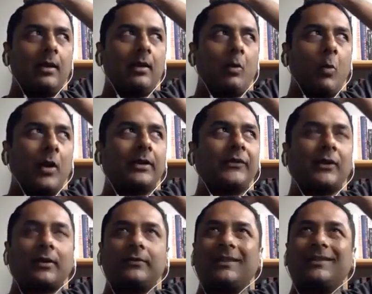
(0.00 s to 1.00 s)
are
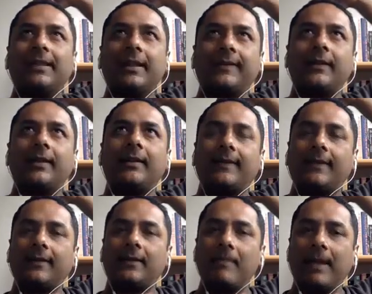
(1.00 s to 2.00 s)
sort of the dissonances
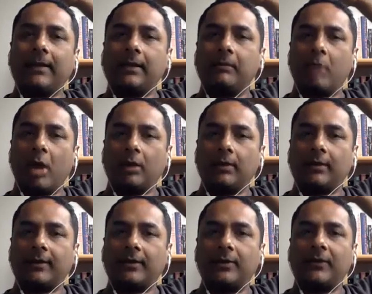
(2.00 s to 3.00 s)
in mental models
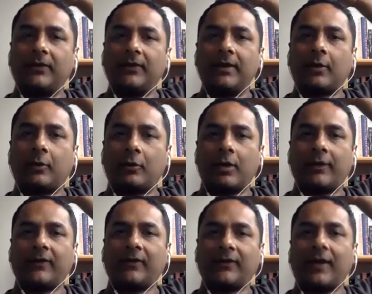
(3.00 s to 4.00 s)
that you see
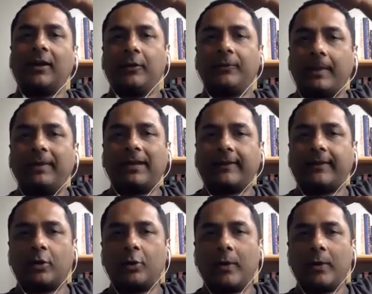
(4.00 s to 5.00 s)
across silos? Maybe that's a
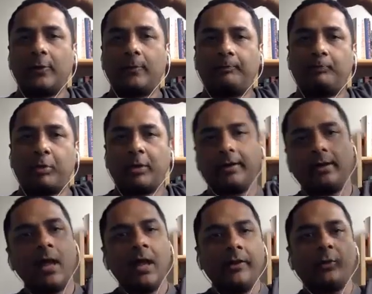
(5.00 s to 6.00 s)
good way to put it.
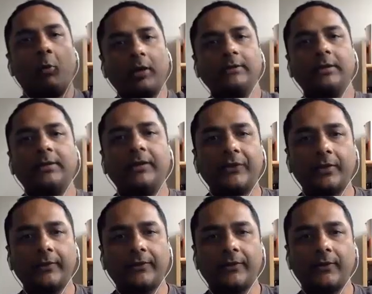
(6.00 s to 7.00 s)
So what are the
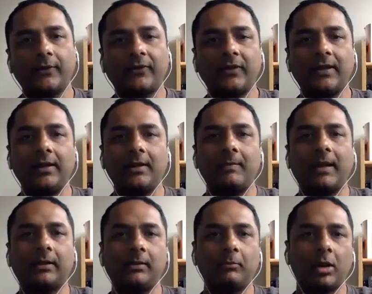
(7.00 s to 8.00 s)
dissonances you see in
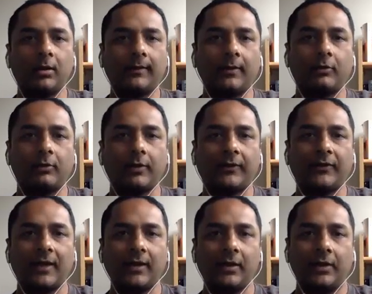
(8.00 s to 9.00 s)
mental models across
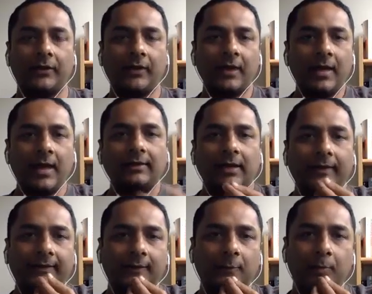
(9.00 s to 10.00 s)
silos? And
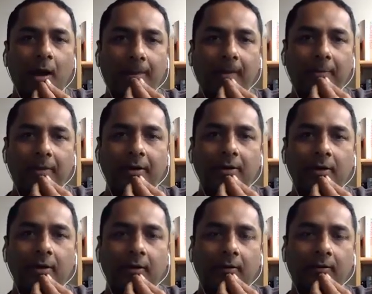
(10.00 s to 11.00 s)
does this pop up in
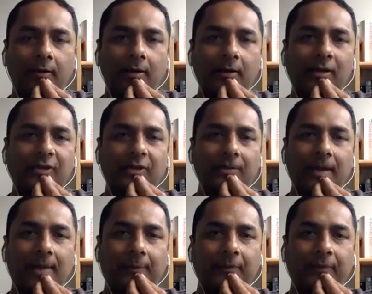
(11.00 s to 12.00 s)
your culture
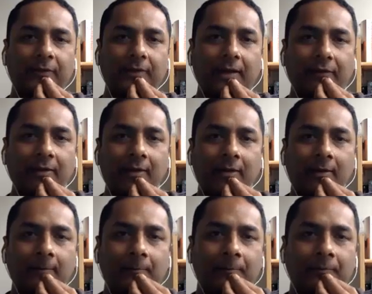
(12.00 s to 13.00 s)
maps, Dave?
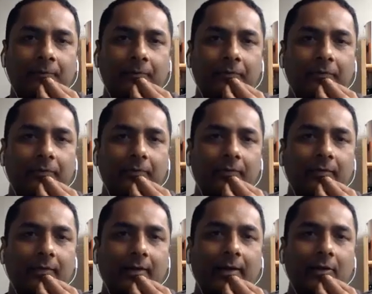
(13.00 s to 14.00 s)

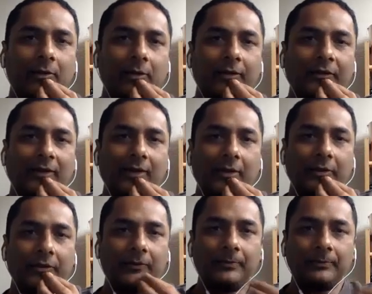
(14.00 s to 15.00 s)
Like across silos?